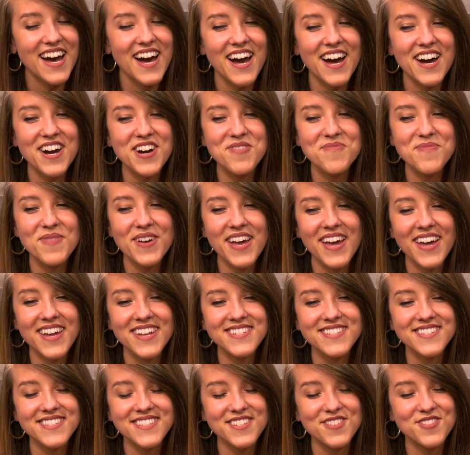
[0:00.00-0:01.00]

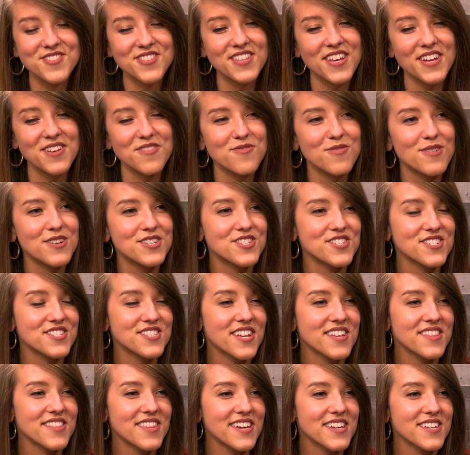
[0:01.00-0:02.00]
And there's a lot of questions
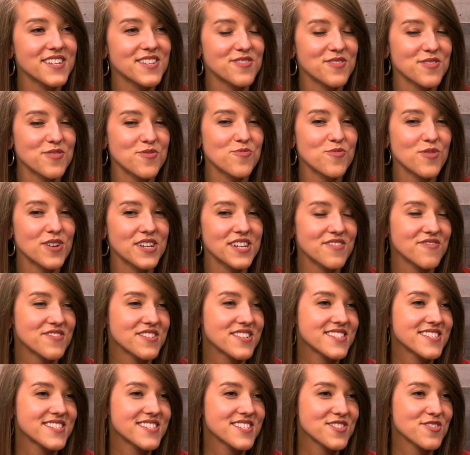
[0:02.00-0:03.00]
on like, you know, what even
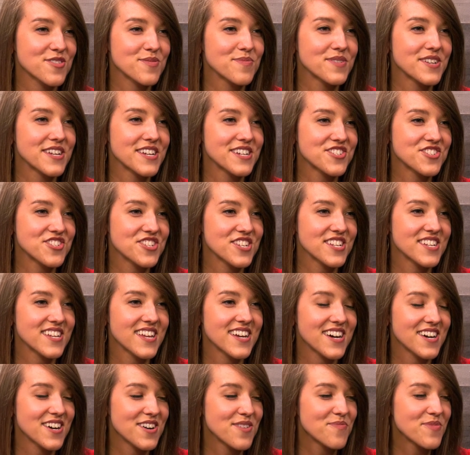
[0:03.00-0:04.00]
is discrimination
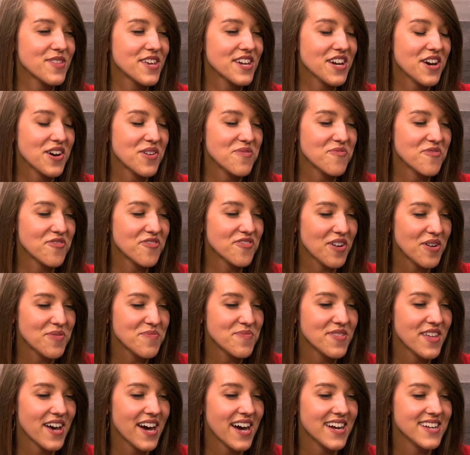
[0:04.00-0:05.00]
that come
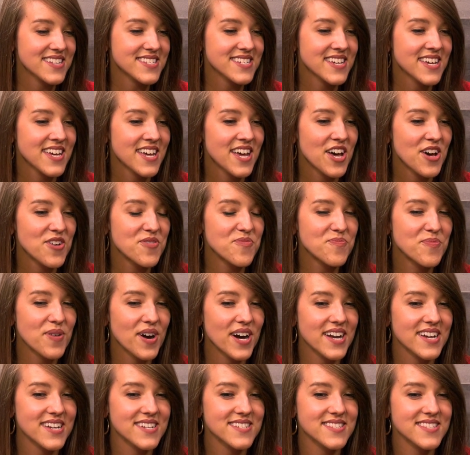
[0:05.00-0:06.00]
from that.
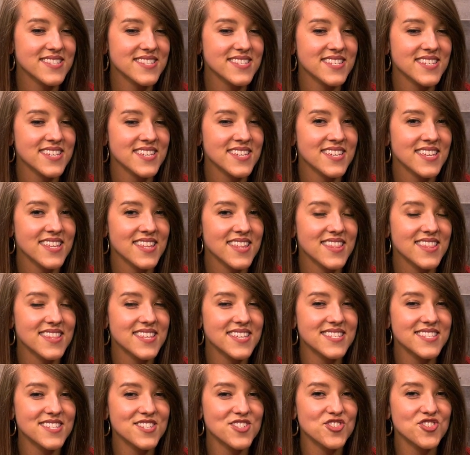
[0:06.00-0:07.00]
But
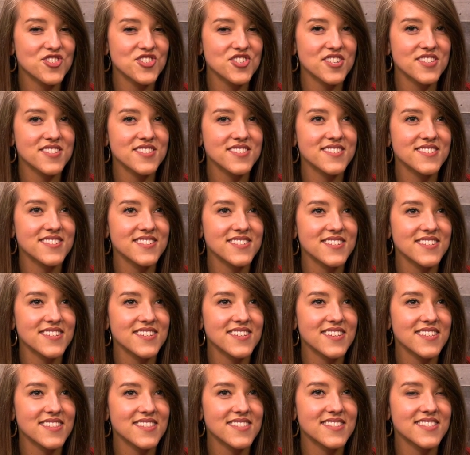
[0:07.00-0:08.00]
this is just,
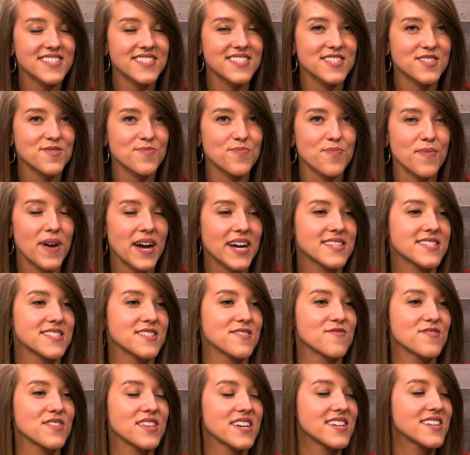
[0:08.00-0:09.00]
this is
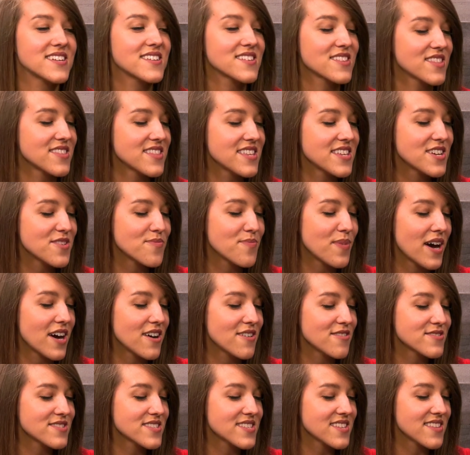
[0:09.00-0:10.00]
massive. Like, think
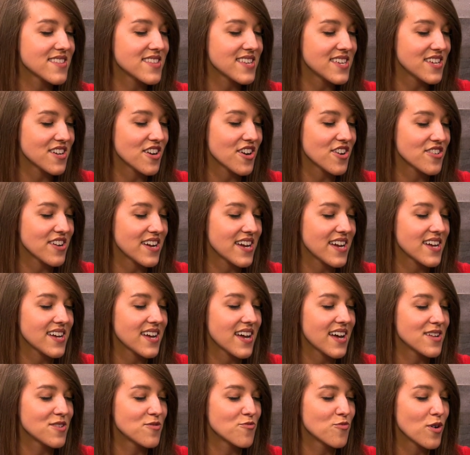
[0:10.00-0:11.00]
about the ERA
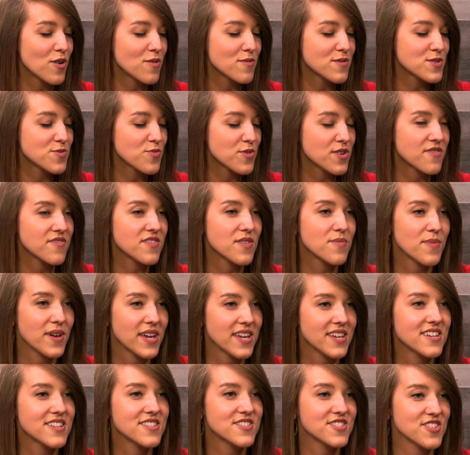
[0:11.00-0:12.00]
and what was one of the
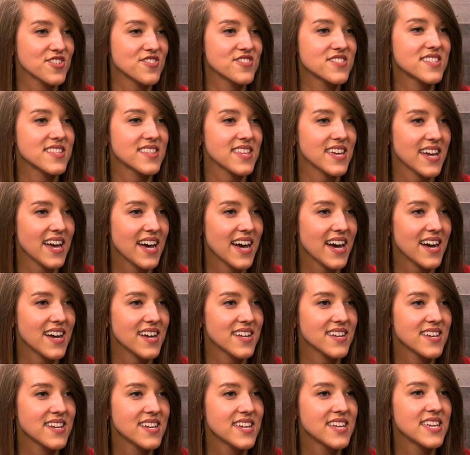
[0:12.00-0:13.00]
main concerns that they had.
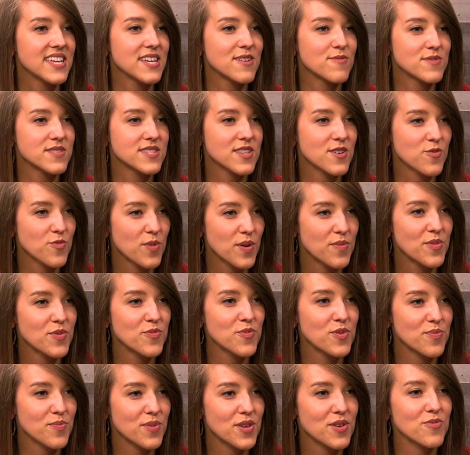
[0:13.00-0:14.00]
It was that women
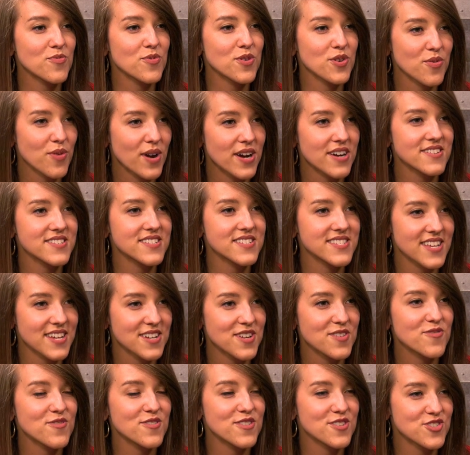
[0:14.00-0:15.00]
would be required to sign
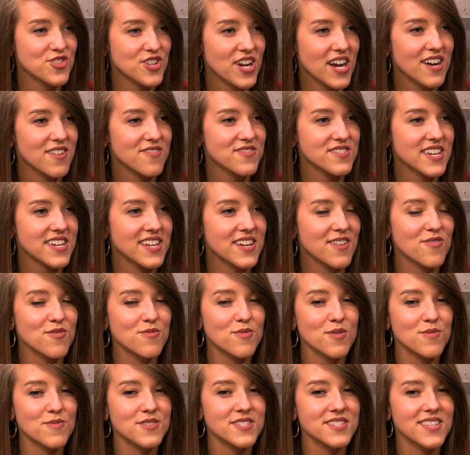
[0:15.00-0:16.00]
up for the draft. And
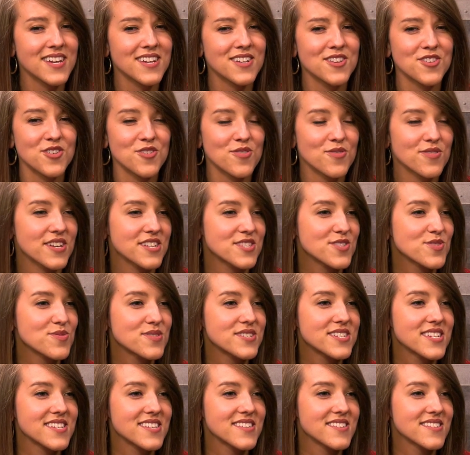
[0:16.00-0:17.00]
everyone was like, no, that's
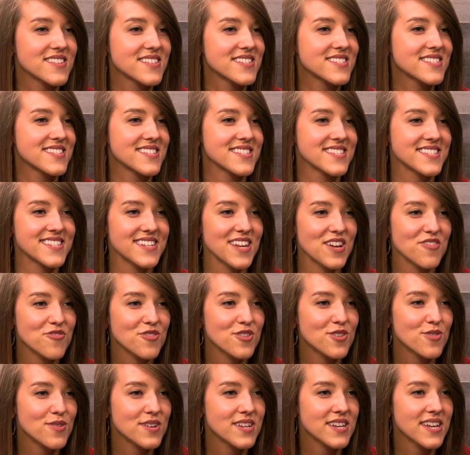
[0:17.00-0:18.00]
ridiculous. It's never
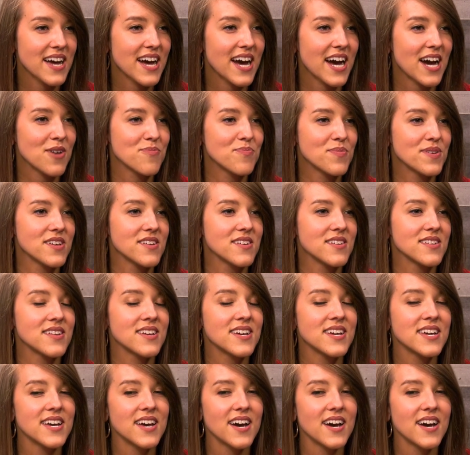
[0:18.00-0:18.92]
going to happen.